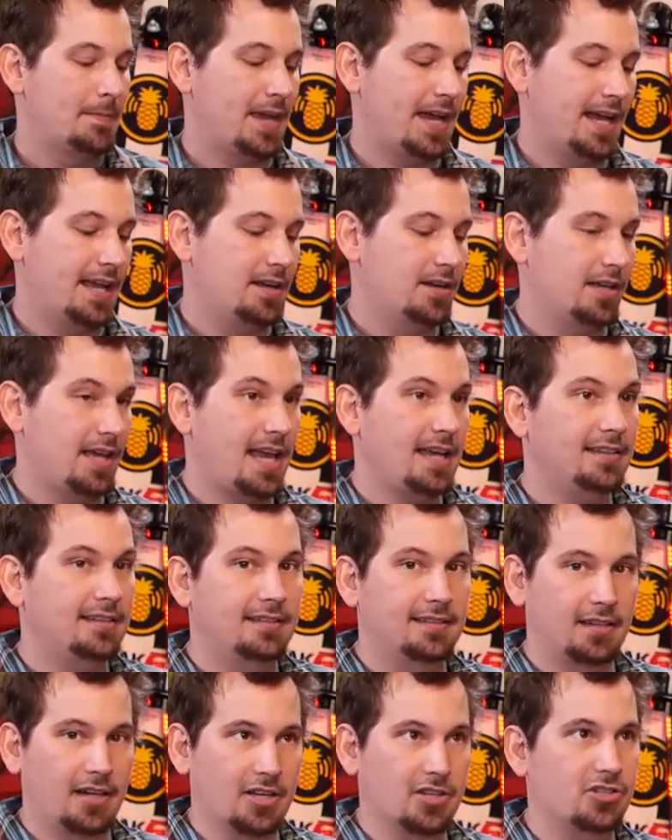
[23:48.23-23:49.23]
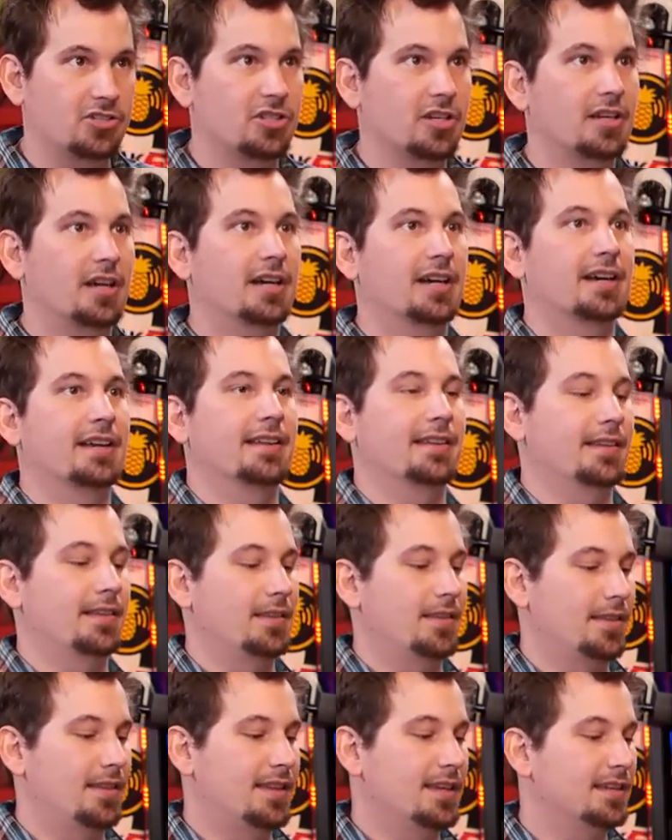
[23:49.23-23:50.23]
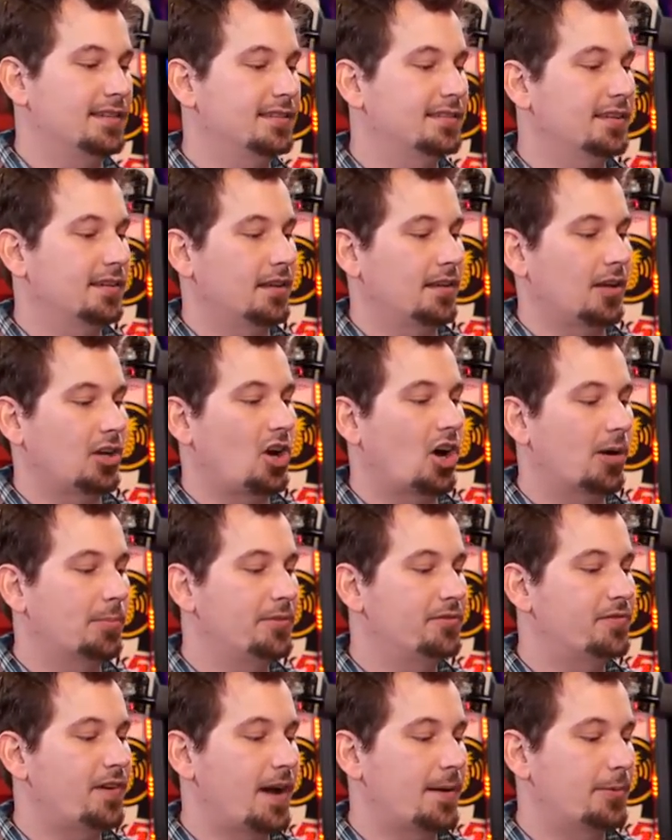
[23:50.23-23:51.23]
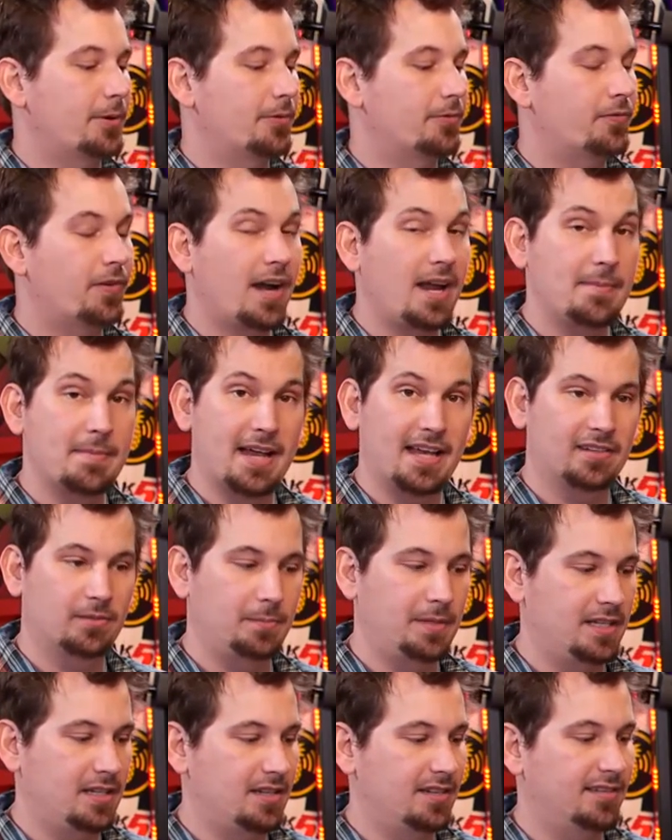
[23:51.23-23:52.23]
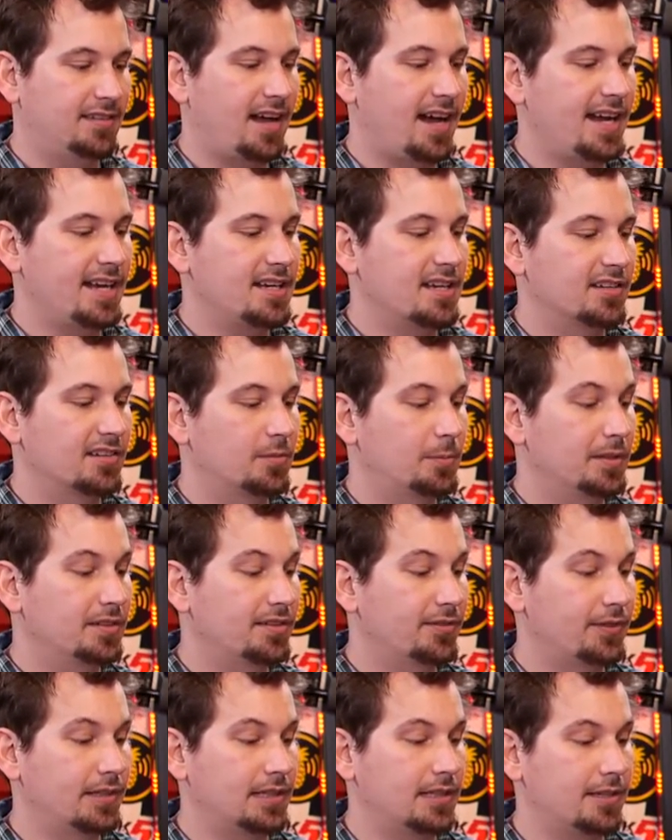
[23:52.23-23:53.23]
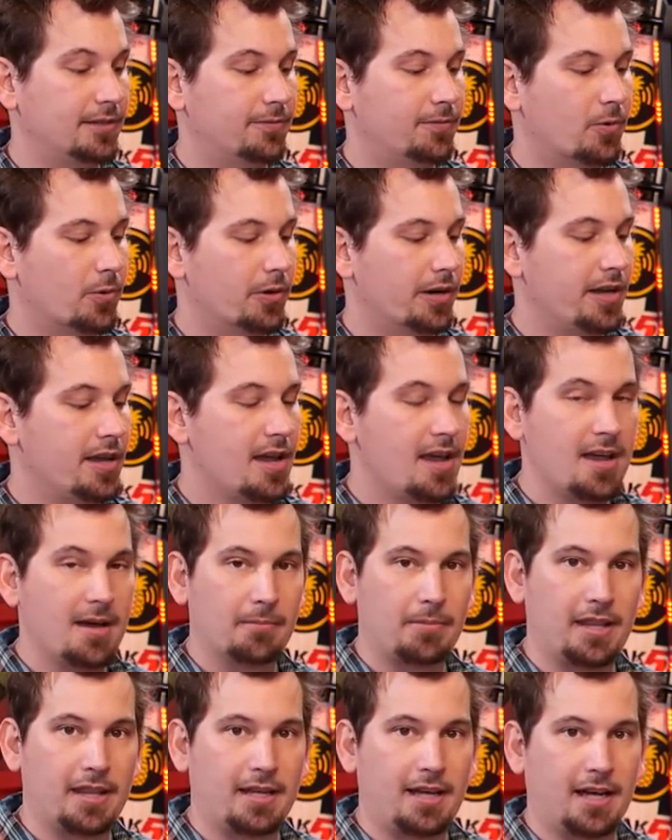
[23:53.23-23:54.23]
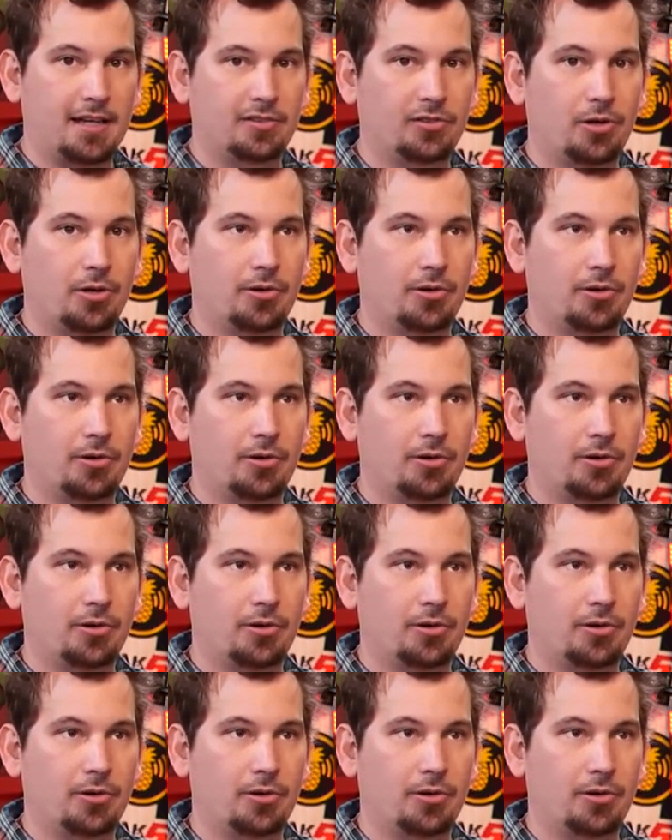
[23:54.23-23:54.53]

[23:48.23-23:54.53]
and as such, this carbon fiber frame has been designed specifically for it by the guys